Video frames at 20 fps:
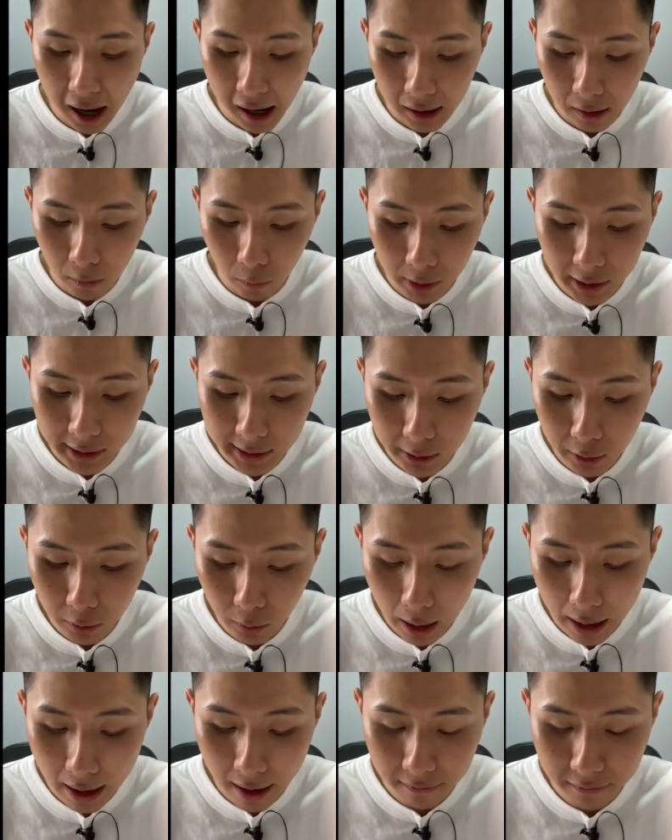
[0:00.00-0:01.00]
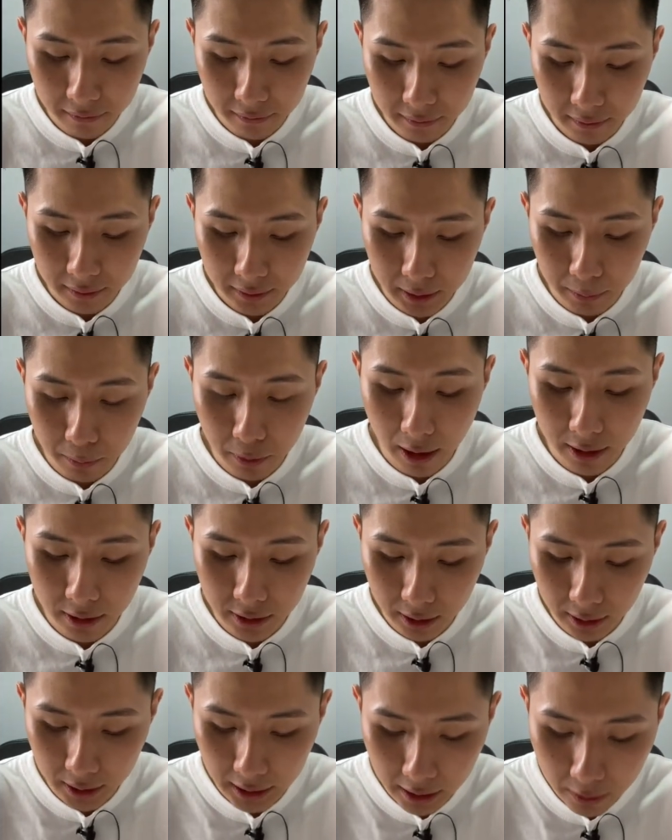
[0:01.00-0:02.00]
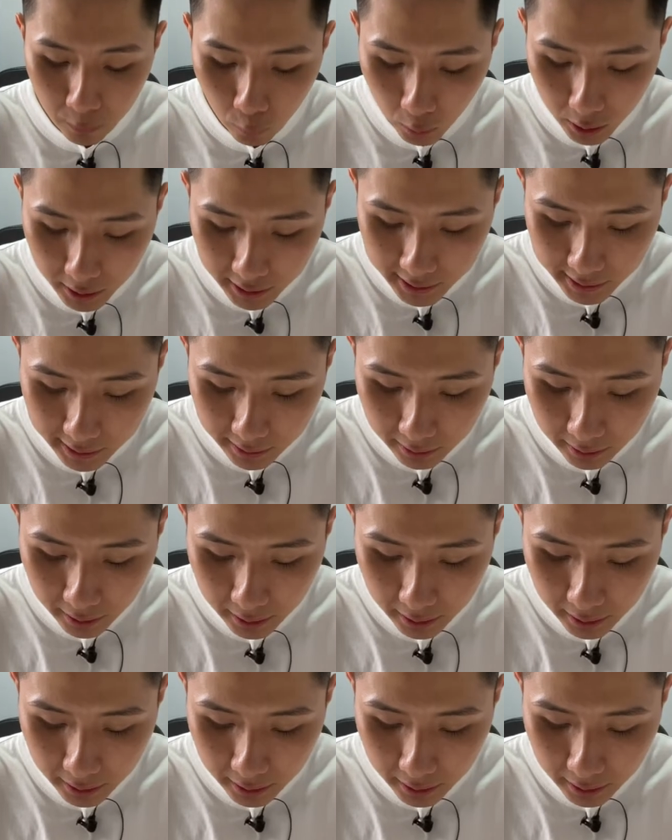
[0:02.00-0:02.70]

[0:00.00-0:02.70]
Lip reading: we still have the pressure inwards.